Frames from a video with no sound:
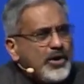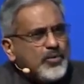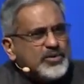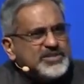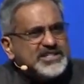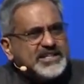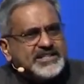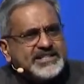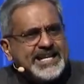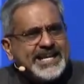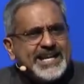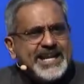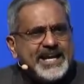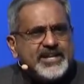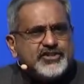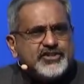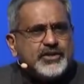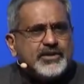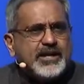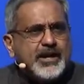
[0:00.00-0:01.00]
was a
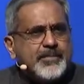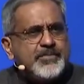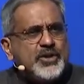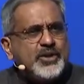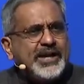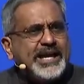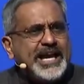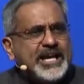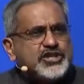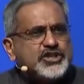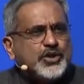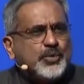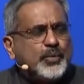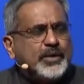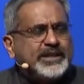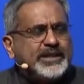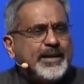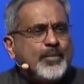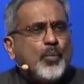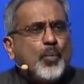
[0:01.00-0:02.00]
teenager, communication
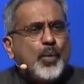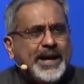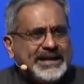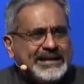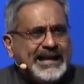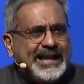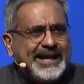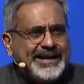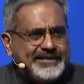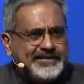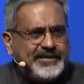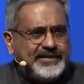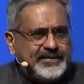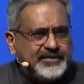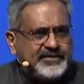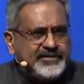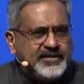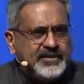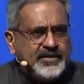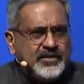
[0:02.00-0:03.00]
with him went like
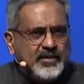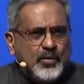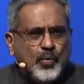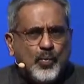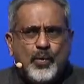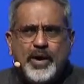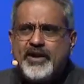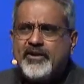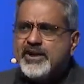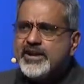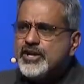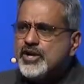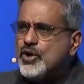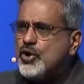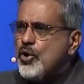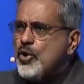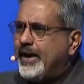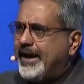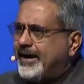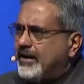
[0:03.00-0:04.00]
this. Where are you
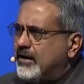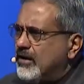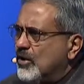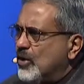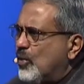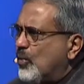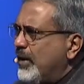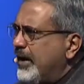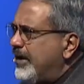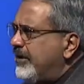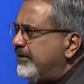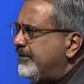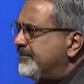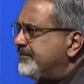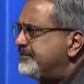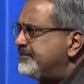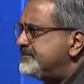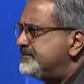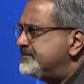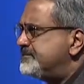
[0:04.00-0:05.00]
going? Nowhere.
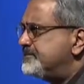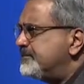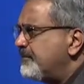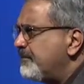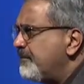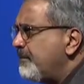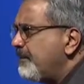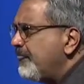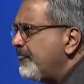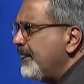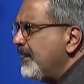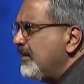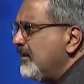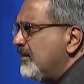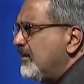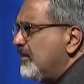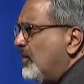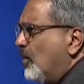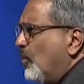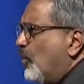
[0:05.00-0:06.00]

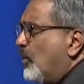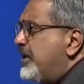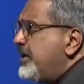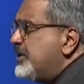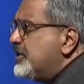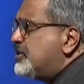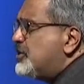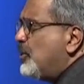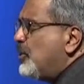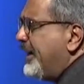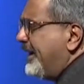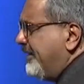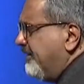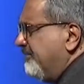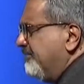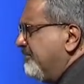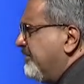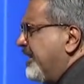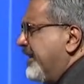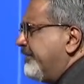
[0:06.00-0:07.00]
What are you doing?
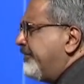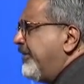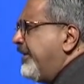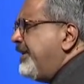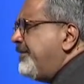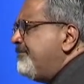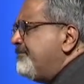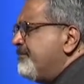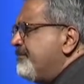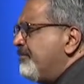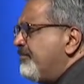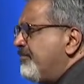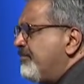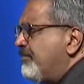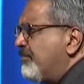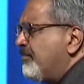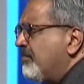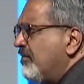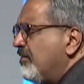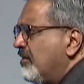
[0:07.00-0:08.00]
Nothing.
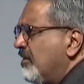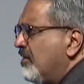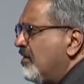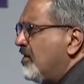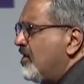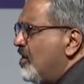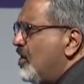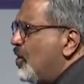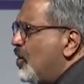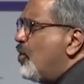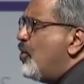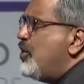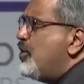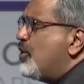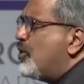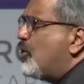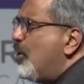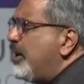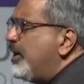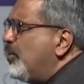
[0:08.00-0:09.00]
Who are you
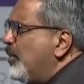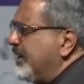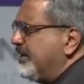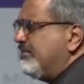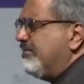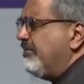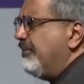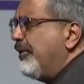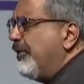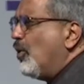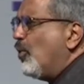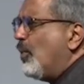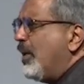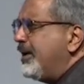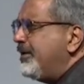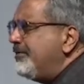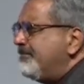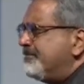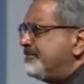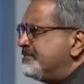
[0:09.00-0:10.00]
going with? No
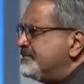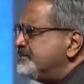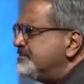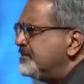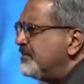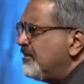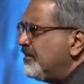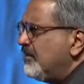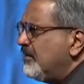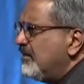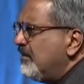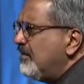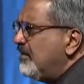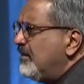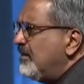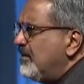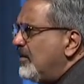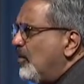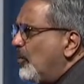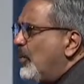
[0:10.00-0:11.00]
one.
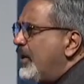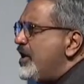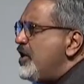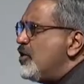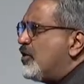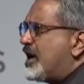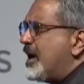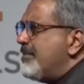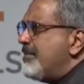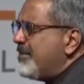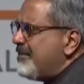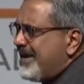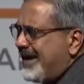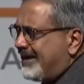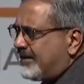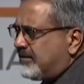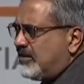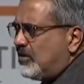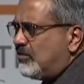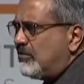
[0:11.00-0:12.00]
When are you coming
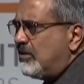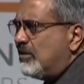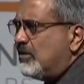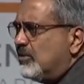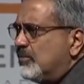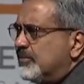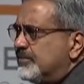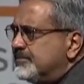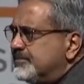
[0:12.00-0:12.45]
back? Don't know.